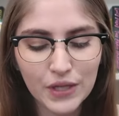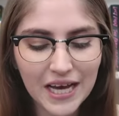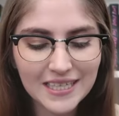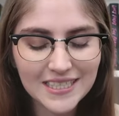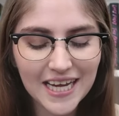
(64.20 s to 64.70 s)

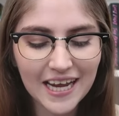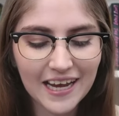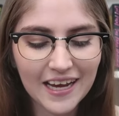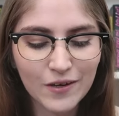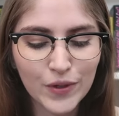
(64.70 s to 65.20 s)
Blend,
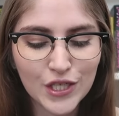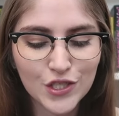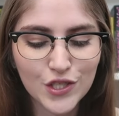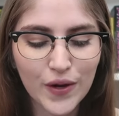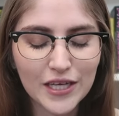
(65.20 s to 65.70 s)
and we can
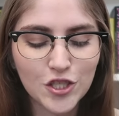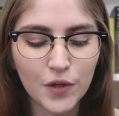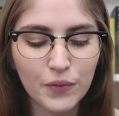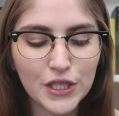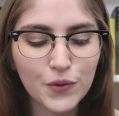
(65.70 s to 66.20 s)
just go ahead and
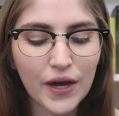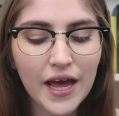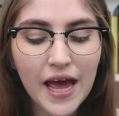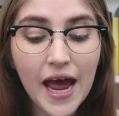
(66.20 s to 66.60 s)
jump into it.